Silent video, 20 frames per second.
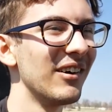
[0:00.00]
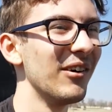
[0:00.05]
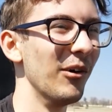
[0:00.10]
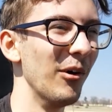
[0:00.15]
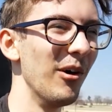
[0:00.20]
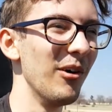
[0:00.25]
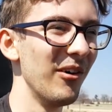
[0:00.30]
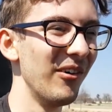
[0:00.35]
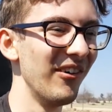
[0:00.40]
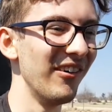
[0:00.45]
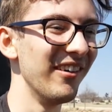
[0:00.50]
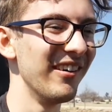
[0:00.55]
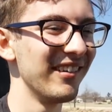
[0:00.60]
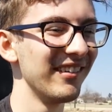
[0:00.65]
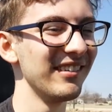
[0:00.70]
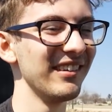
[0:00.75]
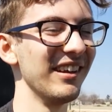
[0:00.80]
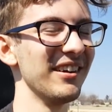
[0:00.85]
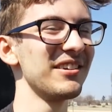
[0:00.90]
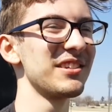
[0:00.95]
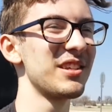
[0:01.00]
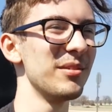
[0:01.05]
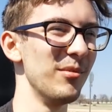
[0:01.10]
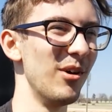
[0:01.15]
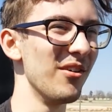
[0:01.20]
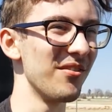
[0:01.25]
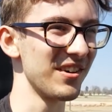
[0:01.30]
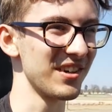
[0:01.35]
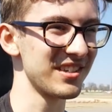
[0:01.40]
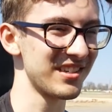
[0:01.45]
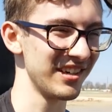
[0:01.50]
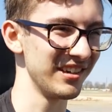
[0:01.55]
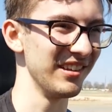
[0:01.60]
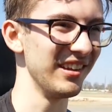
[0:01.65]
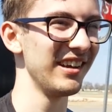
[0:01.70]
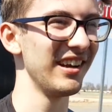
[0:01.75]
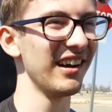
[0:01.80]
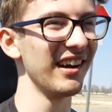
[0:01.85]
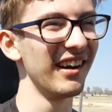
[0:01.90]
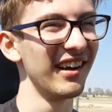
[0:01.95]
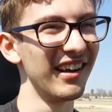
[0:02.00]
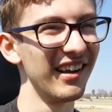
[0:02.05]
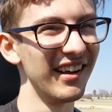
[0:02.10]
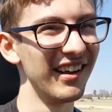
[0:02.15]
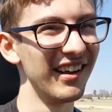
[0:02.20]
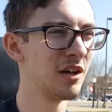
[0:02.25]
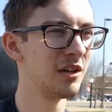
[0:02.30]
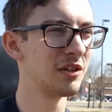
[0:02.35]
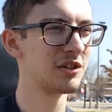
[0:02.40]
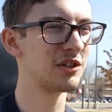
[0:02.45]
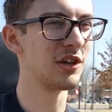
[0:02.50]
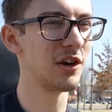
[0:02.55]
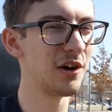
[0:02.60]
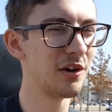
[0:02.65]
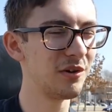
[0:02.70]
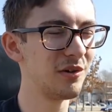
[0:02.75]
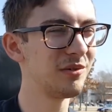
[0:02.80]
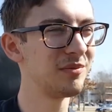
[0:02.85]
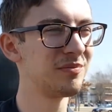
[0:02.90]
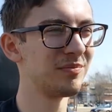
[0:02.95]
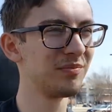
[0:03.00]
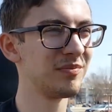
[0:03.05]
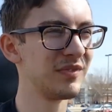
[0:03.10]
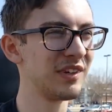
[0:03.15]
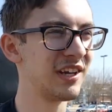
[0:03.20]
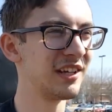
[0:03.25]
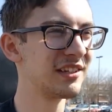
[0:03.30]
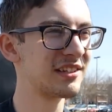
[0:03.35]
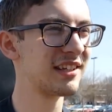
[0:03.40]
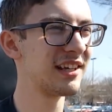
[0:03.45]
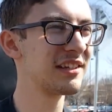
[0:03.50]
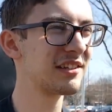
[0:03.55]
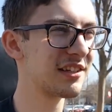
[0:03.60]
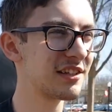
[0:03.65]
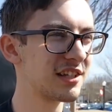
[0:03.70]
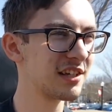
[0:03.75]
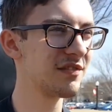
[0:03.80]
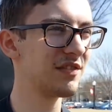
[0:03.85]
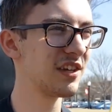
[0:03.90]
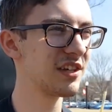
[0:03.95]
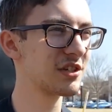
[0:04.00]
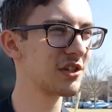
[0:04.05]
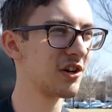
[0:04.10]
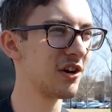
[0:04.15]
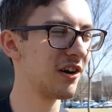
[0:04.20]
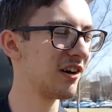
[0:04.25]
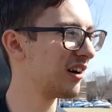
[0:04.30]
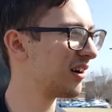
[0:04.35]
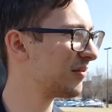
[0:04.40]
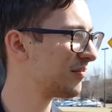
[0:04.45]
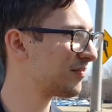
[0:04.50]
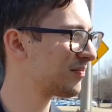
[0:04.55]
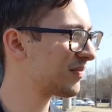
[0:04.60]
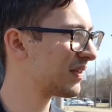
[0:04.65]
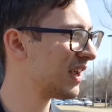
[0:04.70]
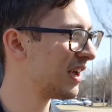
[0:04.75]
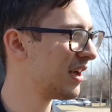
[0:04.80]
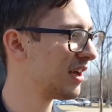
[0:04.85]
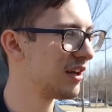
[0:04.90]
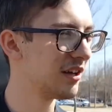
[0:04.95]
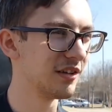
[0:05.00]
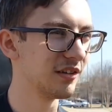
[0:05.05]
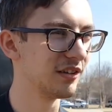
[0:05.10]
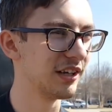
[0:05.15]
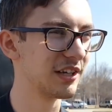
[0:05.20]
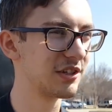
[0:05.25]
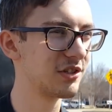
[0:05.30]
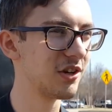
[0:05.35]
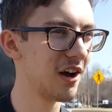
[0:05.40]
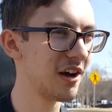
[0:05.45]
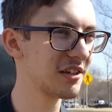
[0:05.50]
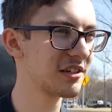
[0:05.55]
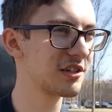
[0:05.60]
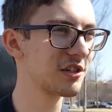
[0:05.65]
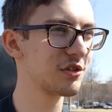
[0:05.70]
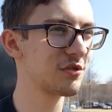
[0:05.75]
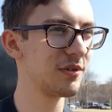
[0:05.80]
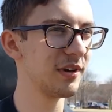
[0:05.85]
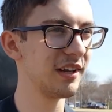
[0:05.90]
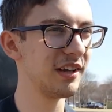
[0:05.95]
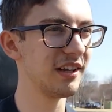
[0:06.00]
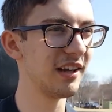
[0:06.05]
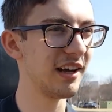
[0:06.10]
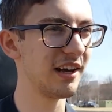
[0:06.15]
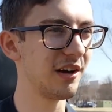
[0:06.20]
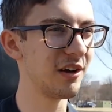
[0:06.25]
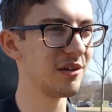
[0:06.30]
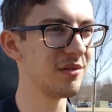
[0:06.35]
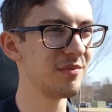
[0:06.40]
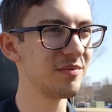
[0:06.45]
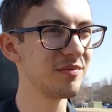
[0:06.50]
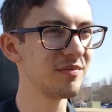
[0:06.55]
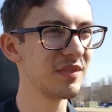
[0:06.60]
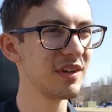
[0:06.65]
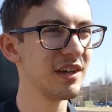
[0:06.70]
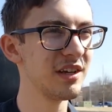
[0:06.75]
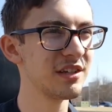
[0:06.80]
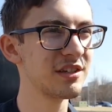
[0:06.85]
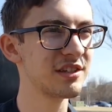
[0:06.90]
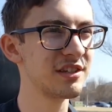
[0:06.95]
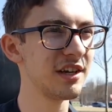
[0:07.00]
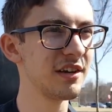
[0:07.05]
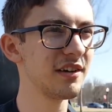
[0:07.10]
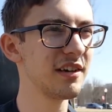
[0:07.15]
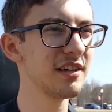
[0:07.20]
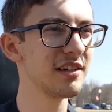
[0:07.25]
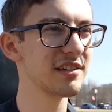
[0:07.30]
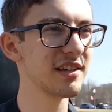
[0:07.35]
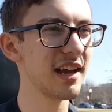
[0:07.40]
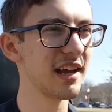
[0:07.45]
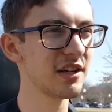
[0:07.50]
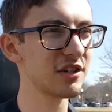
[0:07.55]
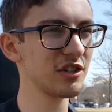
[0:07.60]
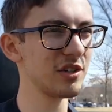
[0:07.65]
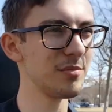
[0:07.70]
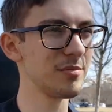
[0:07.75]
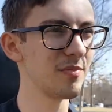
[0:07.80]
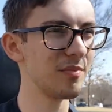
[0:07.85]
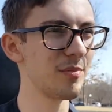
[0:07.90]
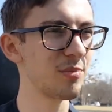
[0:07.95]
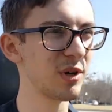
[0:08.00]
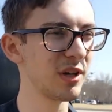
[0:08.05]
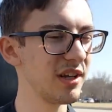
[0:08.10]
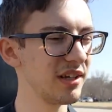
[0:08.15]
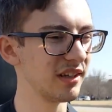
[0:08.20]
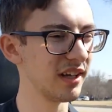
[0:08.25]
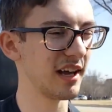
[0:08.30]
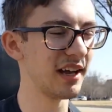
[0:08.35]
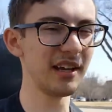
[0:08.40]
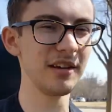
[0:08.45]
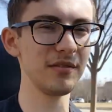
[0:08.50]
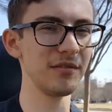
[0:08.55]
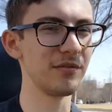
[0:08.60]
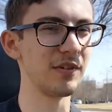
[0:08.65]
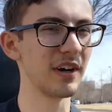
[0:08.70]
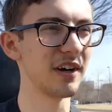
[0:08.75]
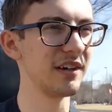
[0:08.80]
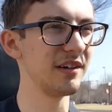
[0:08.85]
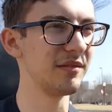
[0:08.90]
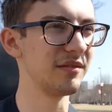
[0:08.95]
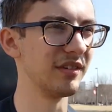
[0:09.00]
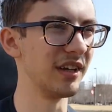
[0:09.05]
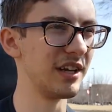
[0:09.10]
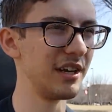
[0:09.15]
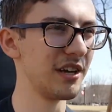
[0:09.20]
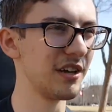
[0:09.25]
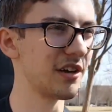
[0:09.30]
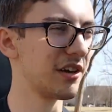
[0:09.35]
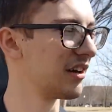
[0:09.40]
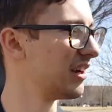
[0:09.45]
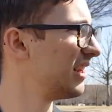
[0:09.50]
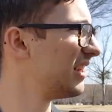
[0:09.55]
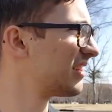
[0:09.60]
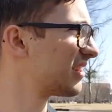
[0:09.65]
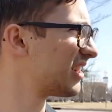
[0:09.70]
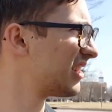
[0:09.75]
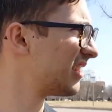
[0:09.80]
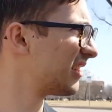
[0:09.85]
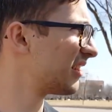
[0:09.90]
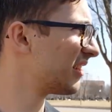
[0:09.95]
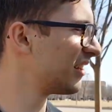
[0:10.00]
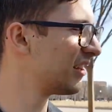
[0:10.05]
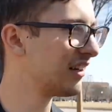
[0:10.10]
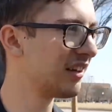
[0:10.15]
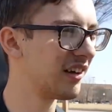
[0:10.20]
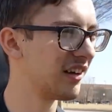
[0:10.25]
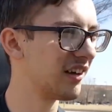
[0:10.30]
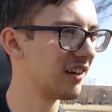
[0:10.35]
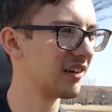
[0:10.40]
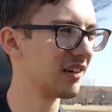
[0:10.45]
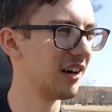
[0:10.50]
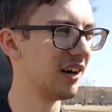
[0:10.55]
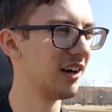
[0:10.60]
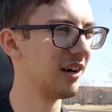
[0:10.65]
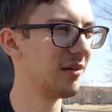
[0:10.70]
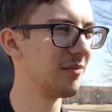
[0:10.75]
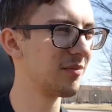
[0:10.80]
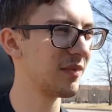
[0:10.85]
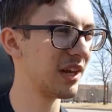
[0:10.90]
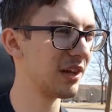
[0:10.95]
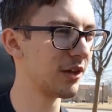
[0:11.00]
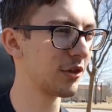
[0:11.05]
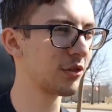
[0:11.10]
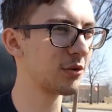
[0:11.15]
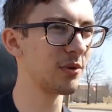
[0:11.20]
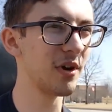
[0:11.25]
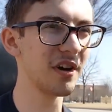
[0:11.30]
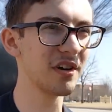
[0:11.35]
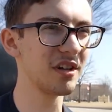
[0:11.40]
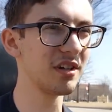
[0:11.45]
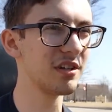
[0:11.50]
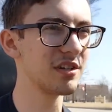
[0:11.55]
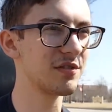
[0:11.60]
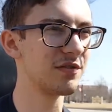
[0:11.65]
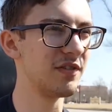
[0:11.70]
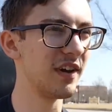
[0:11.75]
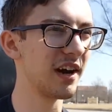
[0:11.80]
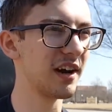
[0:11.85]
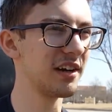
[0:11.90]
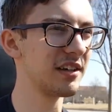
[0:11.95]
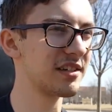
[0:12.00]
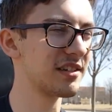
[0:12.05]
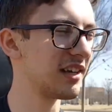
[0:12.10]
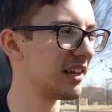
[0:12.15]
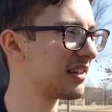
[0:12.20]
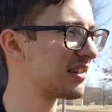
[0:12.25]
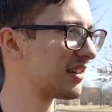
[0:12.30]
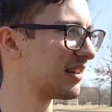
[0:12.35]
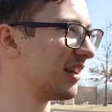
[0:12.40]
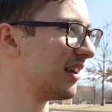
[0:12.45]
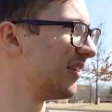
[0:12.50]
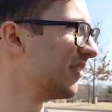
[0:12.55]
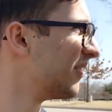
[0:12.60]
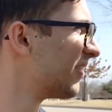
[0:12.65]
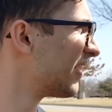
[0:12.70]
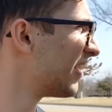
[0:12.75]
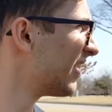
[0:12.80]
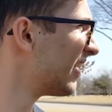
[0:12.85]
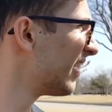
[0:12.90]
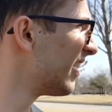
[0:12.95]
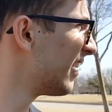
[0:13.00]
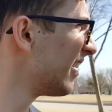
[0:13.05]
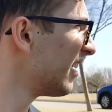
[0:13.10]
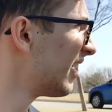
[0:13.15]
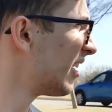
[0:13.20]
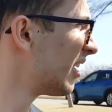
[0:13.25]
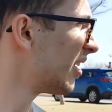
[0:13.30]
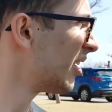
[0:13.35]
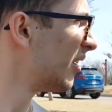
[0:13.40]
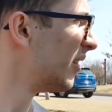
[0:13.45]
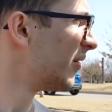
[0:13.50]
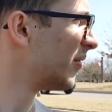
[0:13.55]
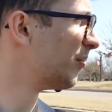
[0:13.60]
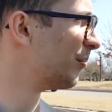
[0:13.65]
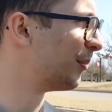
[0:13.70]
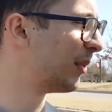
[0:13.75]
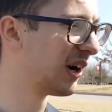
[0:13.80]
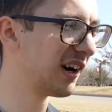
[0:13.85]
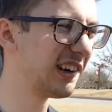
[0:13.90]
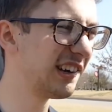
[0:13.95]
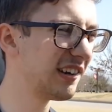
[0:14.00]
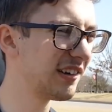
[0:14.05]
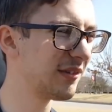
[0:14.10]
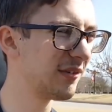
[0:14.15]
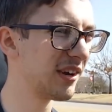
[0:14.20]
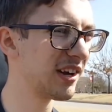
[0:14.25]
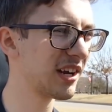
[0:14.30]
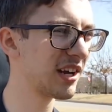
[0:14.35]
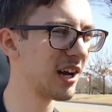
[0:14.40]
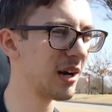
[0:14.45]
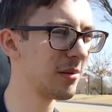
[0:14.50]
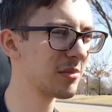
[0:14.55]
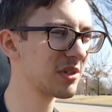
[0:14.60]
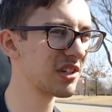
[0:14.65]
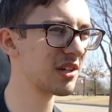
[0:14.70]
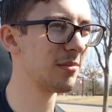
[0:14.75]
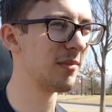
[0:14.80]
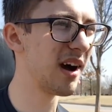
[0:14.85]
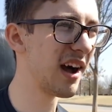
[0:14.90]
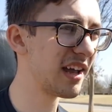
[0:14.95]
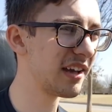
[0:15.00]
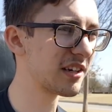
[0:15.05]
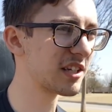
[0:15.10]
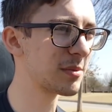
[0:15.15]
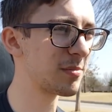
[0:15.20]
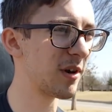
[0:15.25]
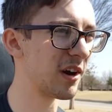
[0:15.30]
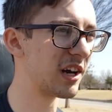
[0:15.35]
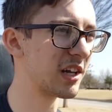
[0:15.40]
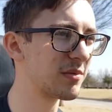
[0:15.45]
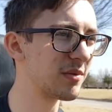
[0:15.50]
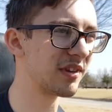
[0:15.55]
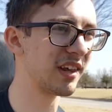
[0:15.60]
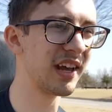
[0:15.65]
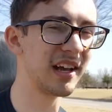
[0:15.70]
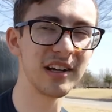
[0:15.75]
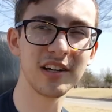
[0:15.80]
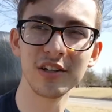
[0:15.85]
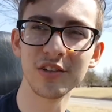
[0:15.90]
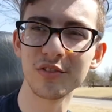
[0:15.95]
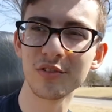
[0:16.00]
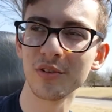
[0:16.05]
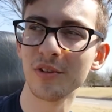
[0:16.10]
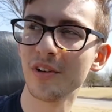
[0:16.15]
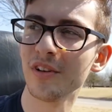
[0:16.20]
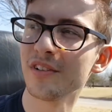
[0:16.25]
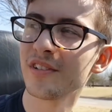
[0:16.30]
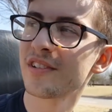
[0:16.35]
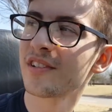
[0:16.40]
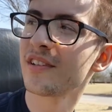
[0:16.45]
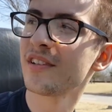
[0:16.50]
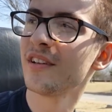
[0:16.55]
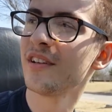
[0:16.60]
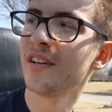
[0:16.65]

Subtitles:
Oh, that was some oversteer there. So, consensus of this car, exhaust is really loud, steering is actually pretty light, very linear and easy, and the throttle is very sensitive. But when it comes to my experience with hand controls,